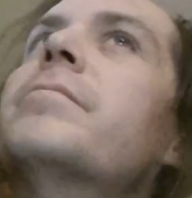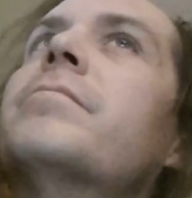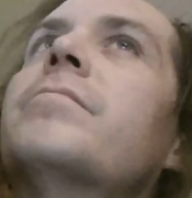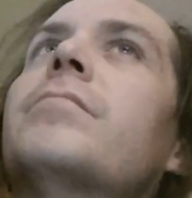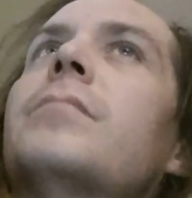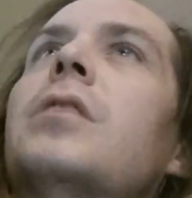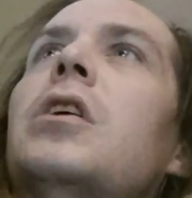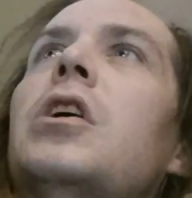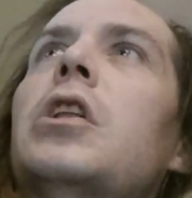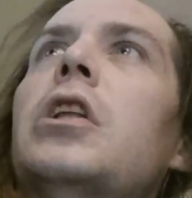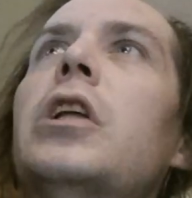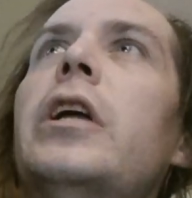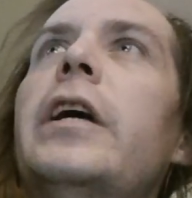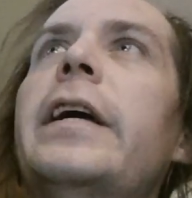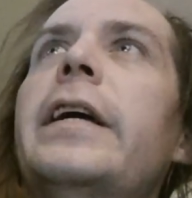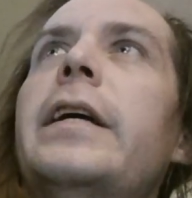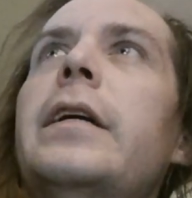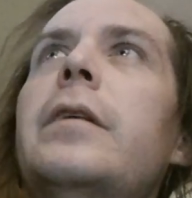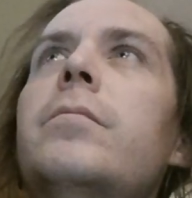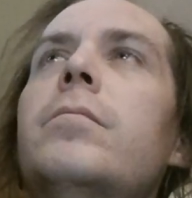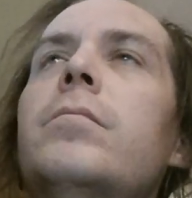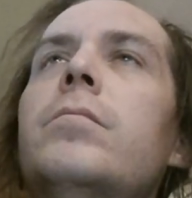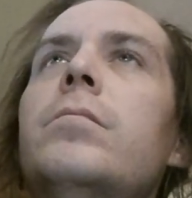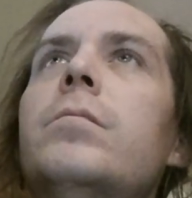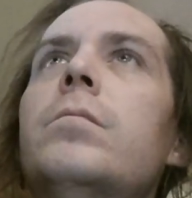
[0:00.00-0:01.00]
they're like
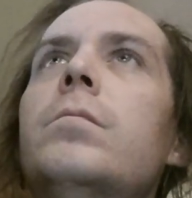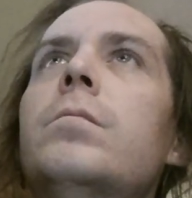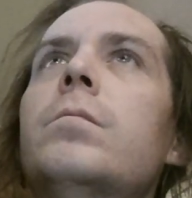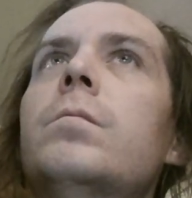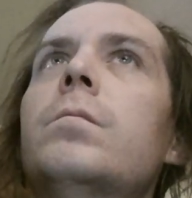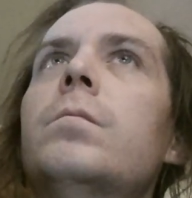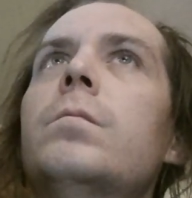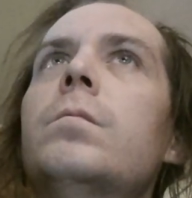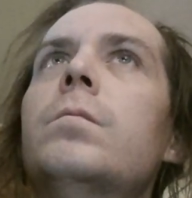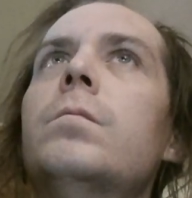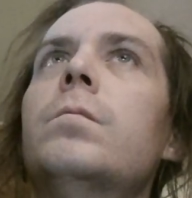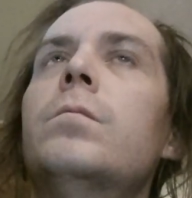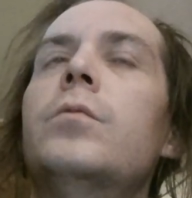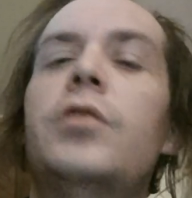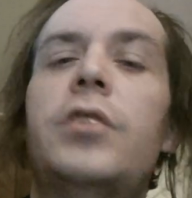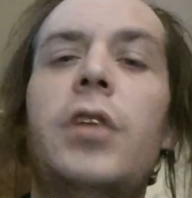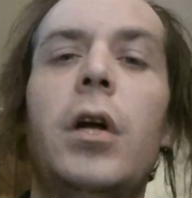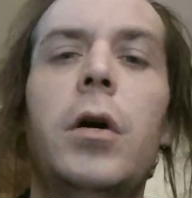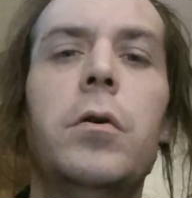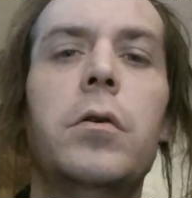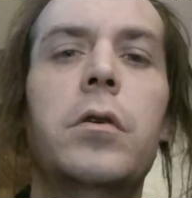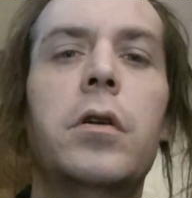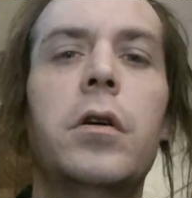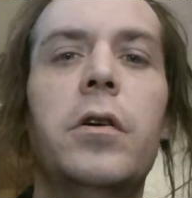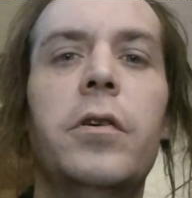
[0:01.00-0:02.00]

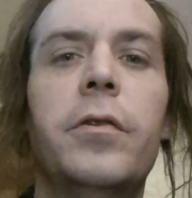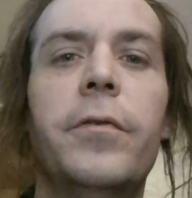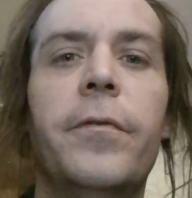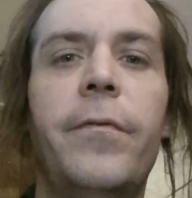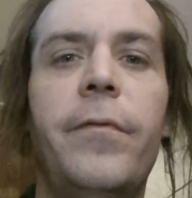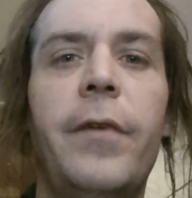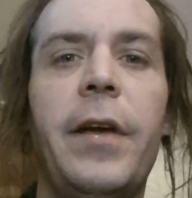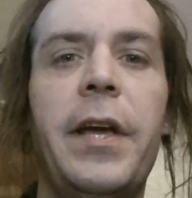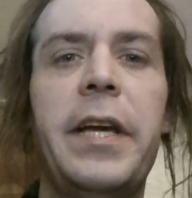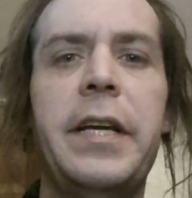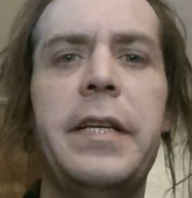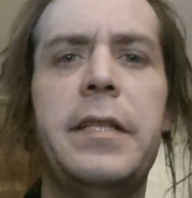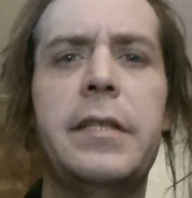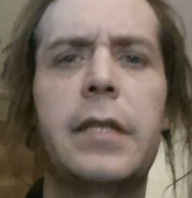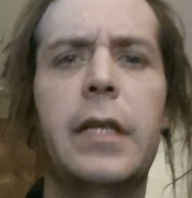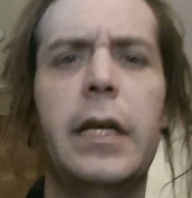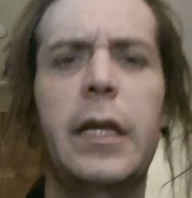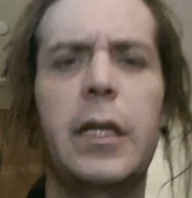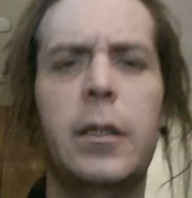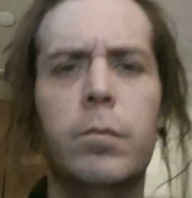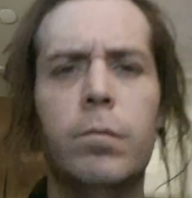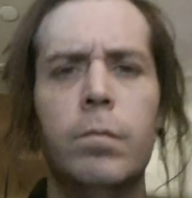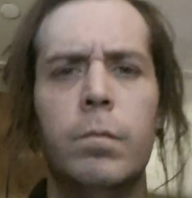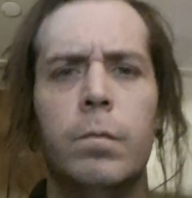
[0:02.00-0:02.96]
stone cold face, like,